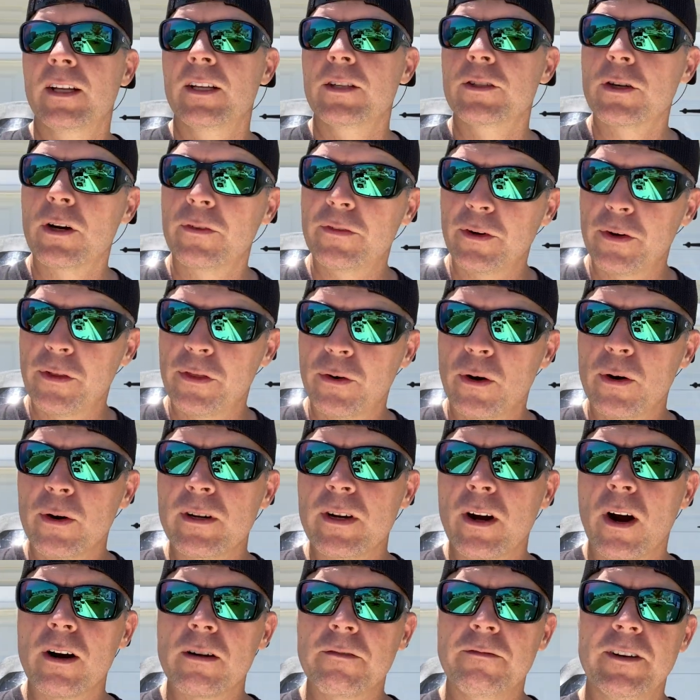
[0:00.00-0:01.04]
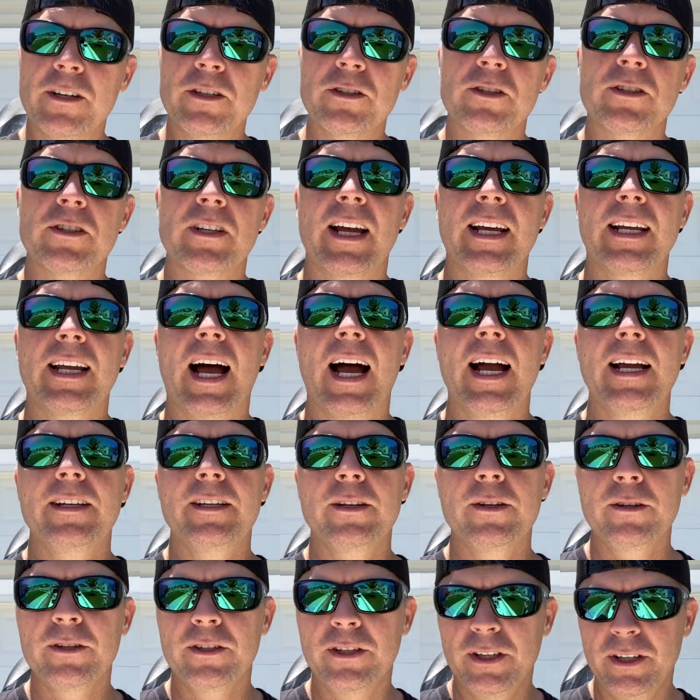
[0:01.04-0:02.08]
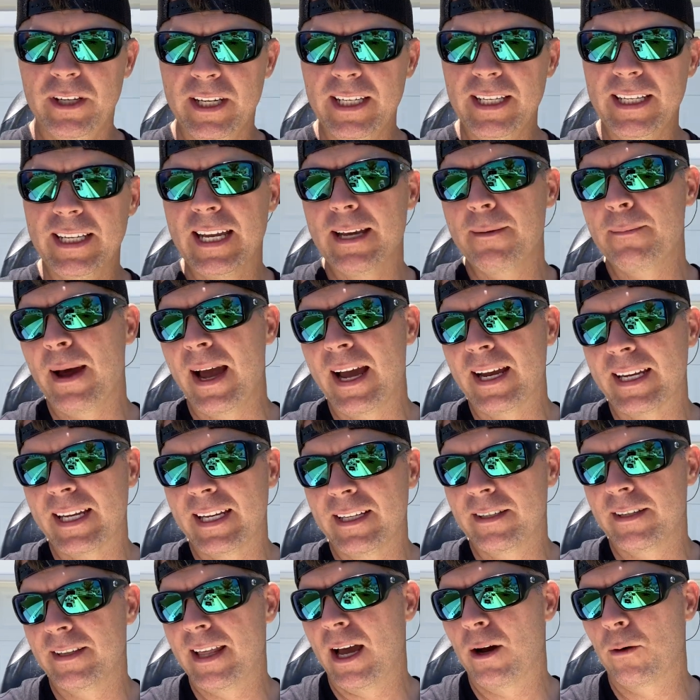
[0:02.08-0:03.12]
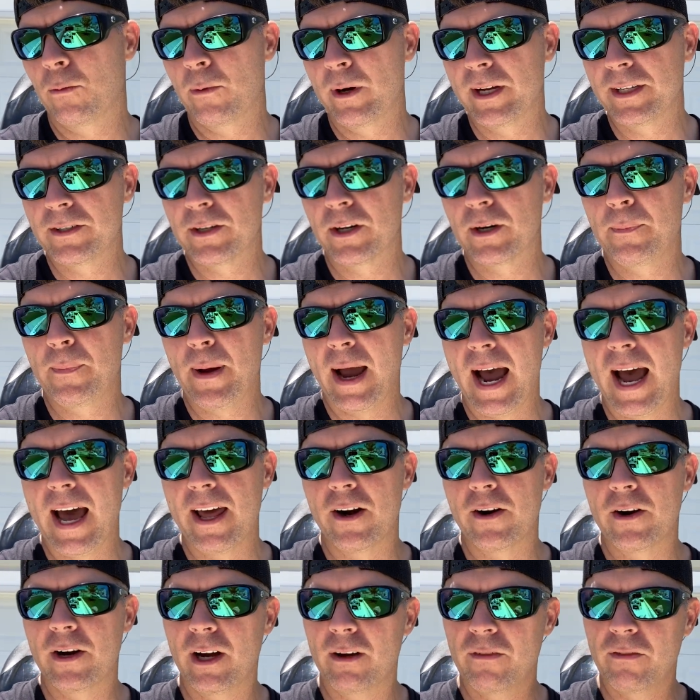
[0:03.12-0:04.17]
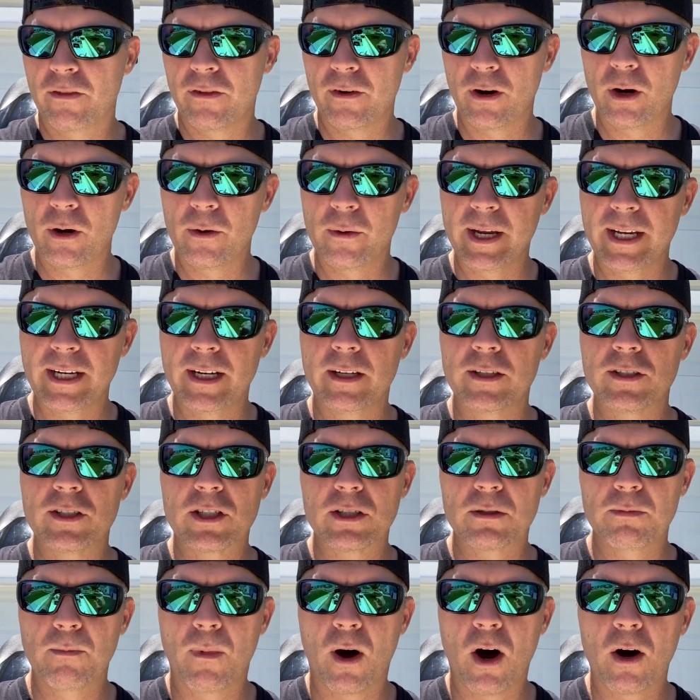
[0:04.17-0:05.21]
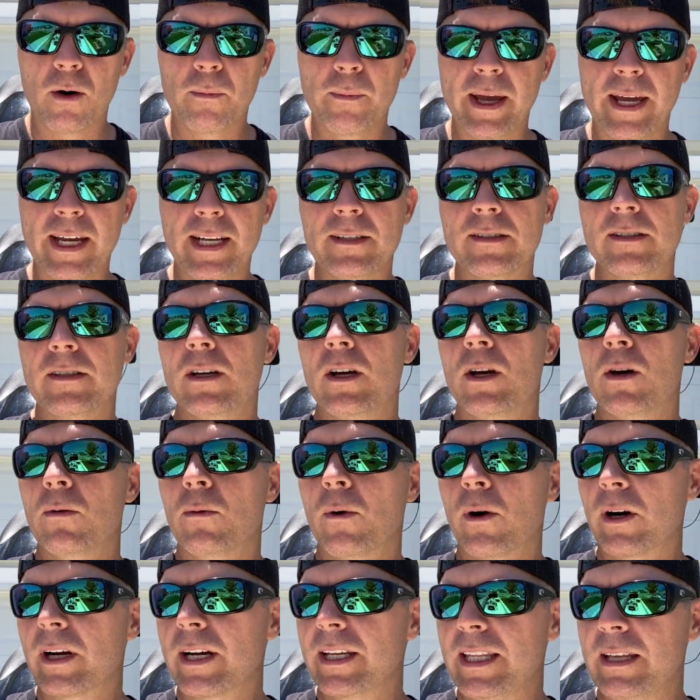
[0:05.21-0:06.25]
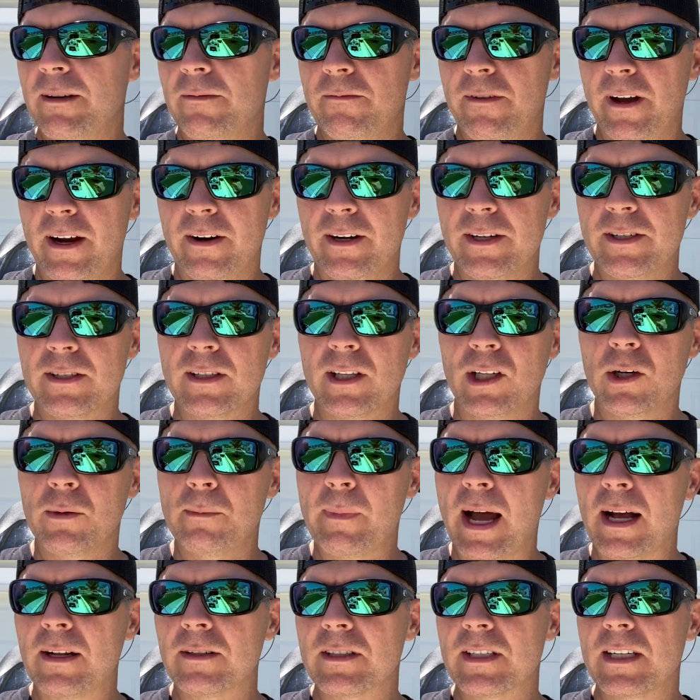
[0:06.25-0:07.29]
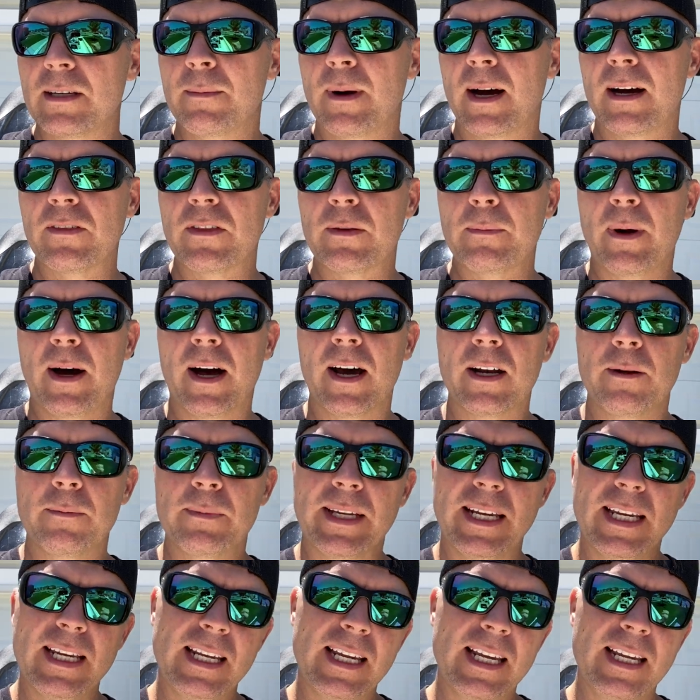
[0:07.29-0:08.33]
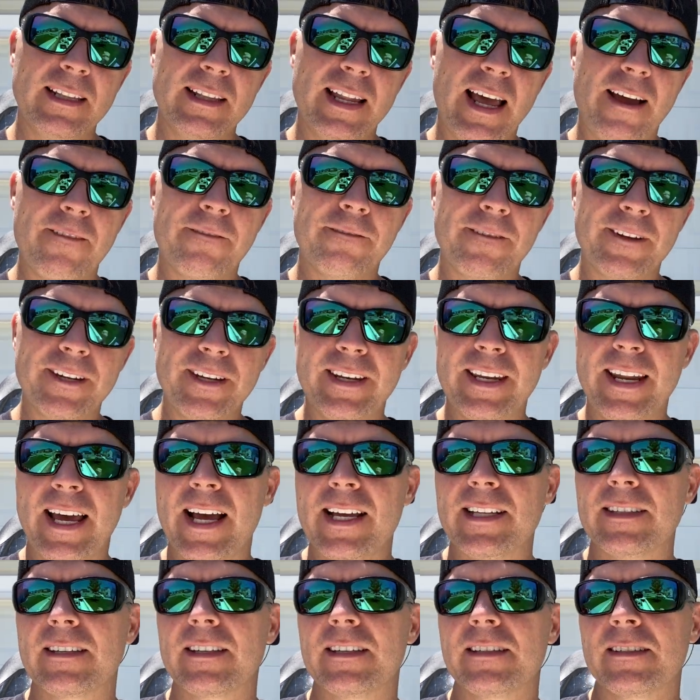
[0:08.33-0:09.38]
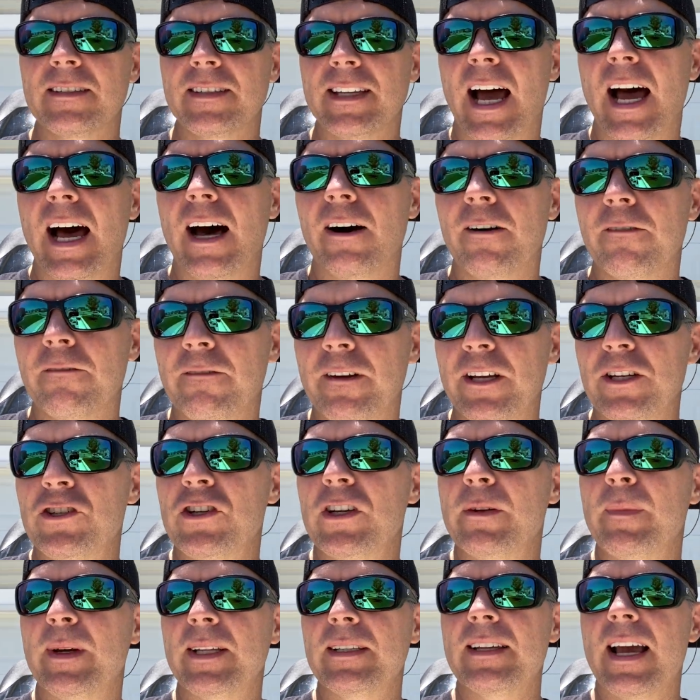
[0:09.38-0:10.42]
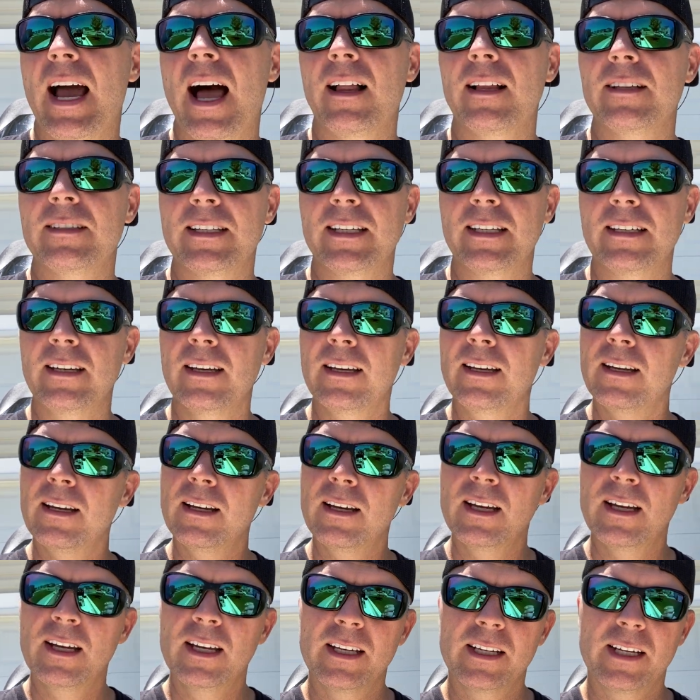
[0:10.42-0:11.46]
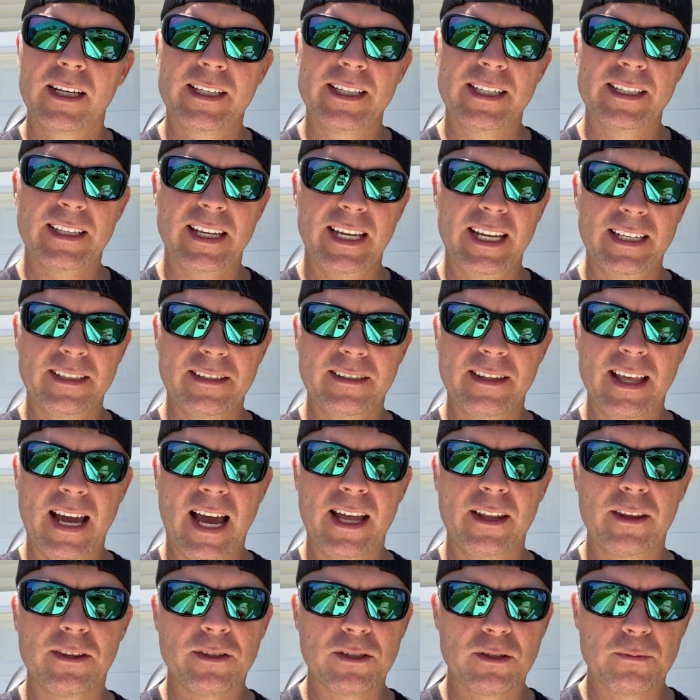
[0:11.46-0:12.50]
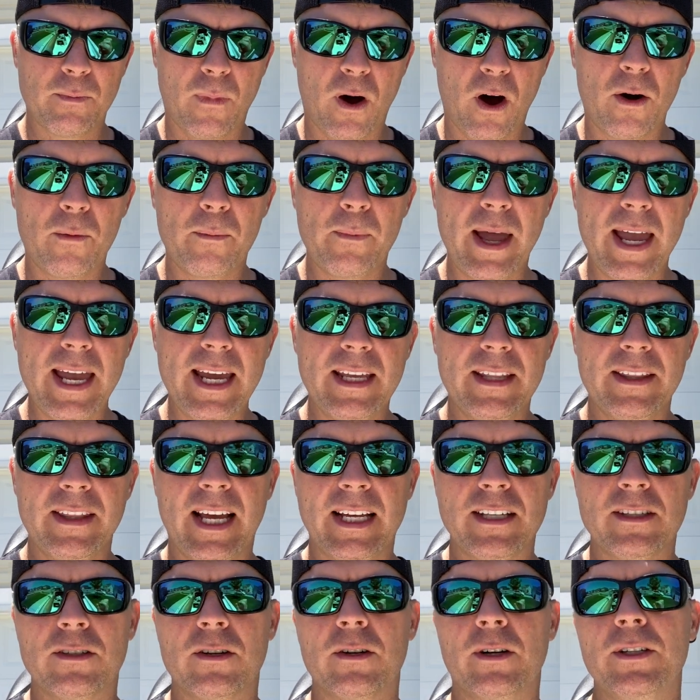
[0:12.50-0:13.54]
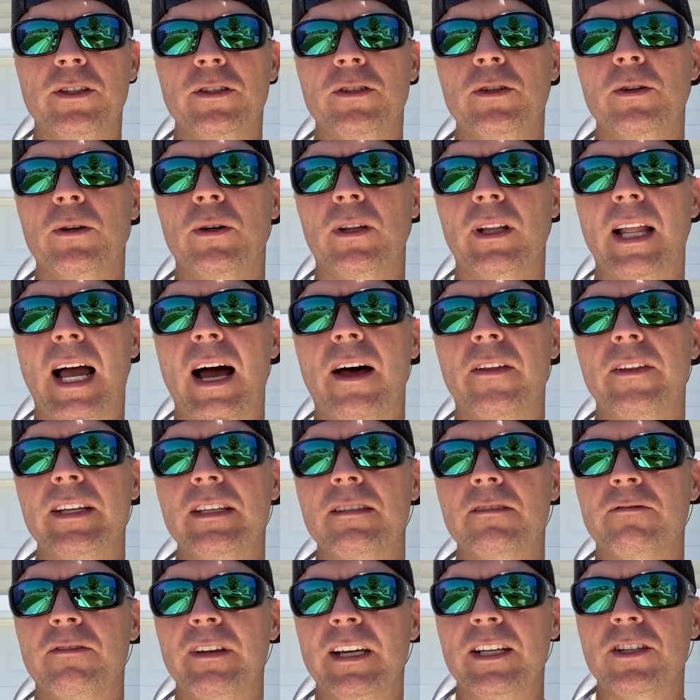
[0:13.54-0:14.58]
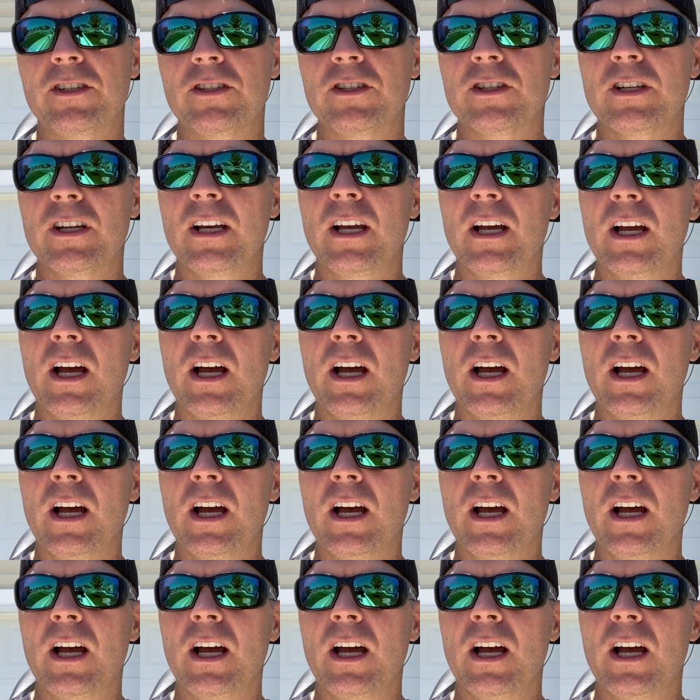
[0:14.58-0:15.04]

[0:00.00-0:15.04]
So if you're throwing artificials like I do, you need to get back into that winter pattern of throwing small baits, working them very slow, bouncing them off the bottom. Get in that finesse style fishing mentality, because it's that small bait that's going to allow these fish,